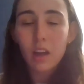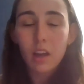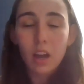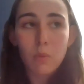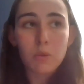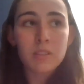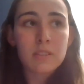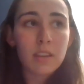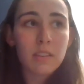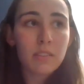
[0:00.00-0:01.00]
I wouldn't
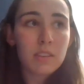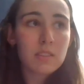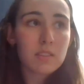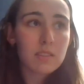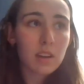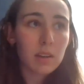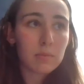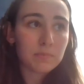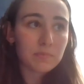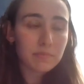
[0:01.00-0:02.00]
say that this is
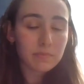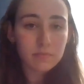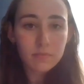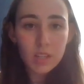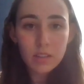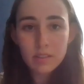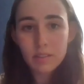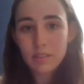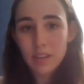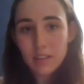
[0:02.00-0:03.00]

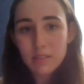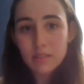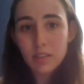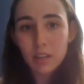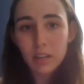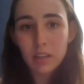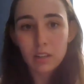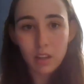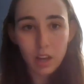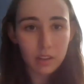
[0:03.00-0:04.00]
necessary, and a
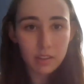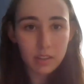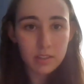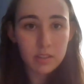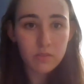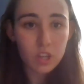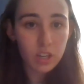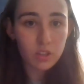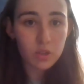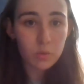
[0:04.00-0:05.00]
lot of things have
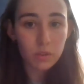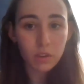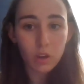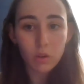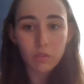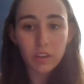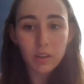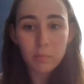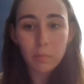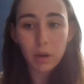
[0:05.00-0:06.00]
changed with
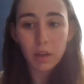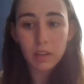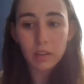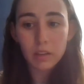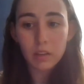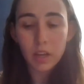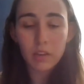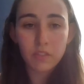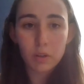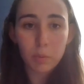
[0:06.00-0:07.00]
COVID, but if
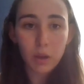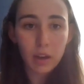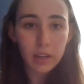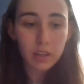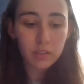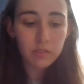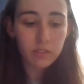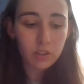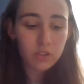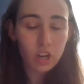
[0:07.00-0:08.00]
you're applying
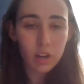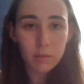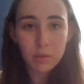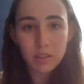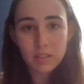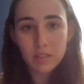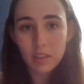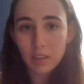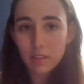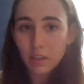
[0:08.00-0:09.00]
for a job in a
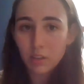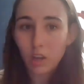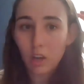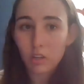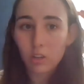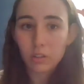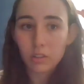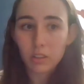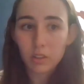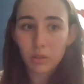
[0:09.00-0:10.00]
city that you're not currently
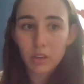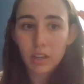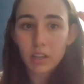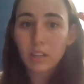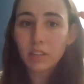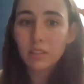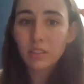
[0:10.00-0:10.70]
located,